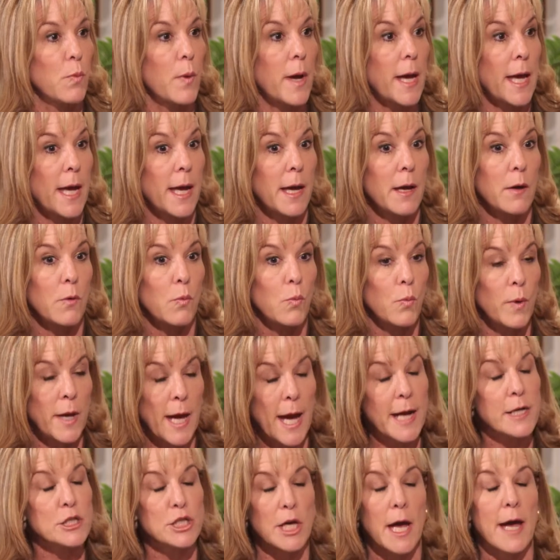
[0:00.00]
where we
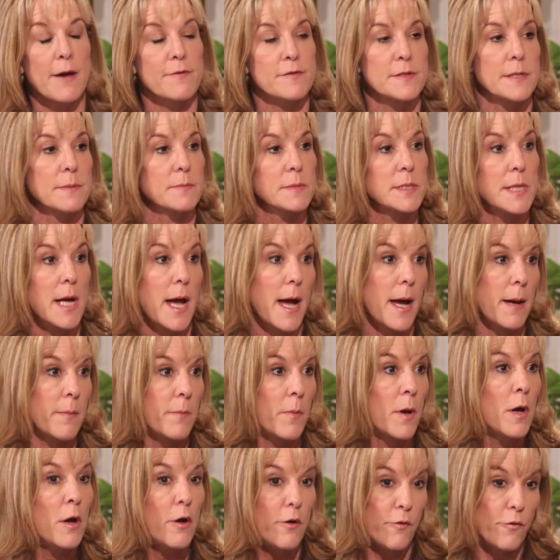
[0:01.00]
actually have some
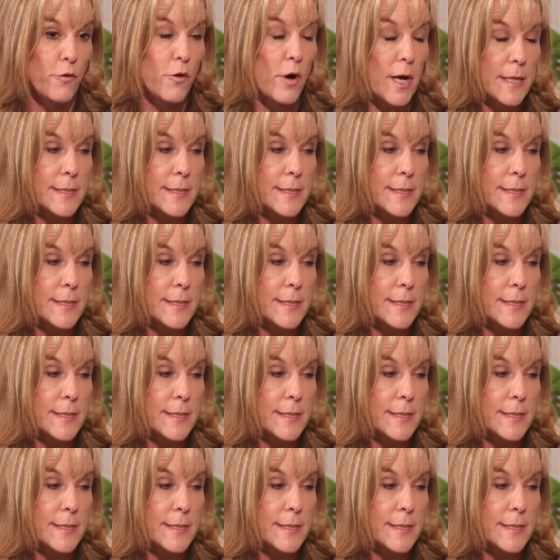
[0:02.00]
time for